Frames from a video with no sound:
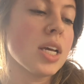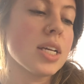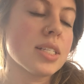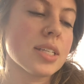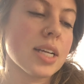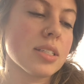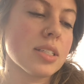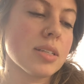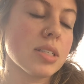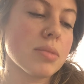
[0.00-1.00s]
Signs and
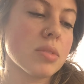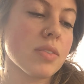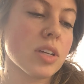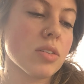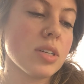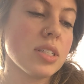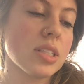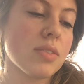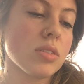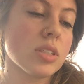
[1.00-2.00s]
symptoms of increased
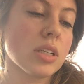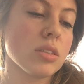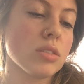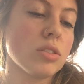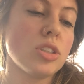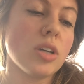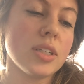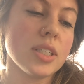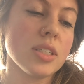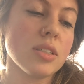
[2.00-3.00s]
levels include
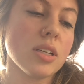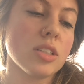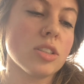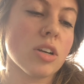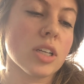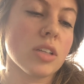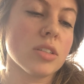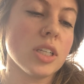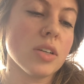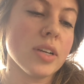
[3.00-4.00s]
jaundice,
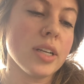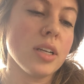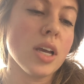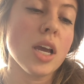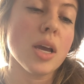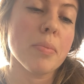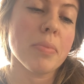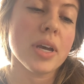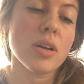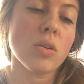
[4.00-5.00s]
dark-colored urine,
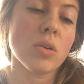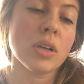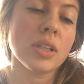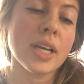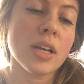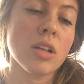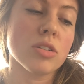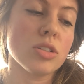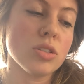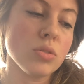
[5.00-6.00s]
pale or
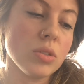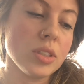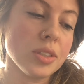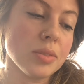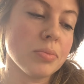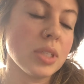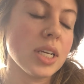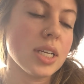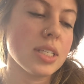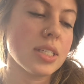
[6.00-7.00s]
clay-colored stools.
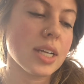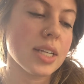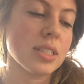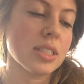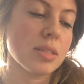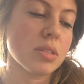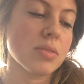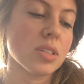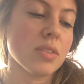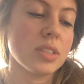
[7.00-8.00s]
Signs and
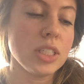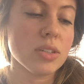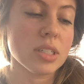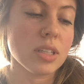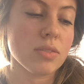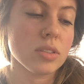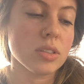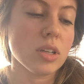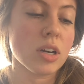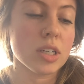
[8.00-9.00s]
symptoms of decreased
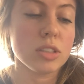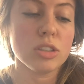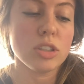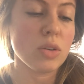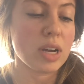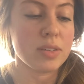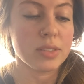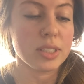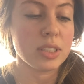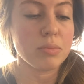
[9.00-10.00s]
levels are there's no
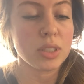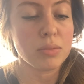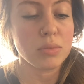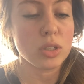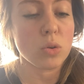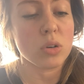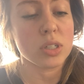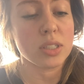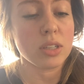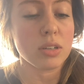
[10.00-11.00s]
obvious symptoms
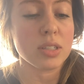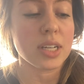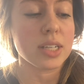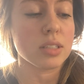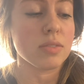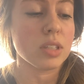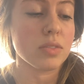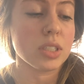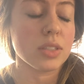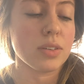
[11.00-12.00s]
or subtle signs of
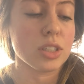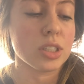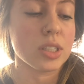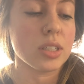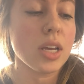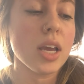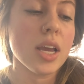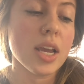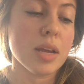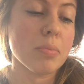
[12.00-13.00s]
liver dysfunction
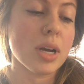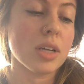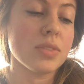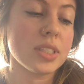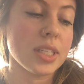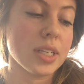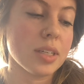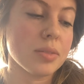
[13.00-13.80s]
and mild fatigue.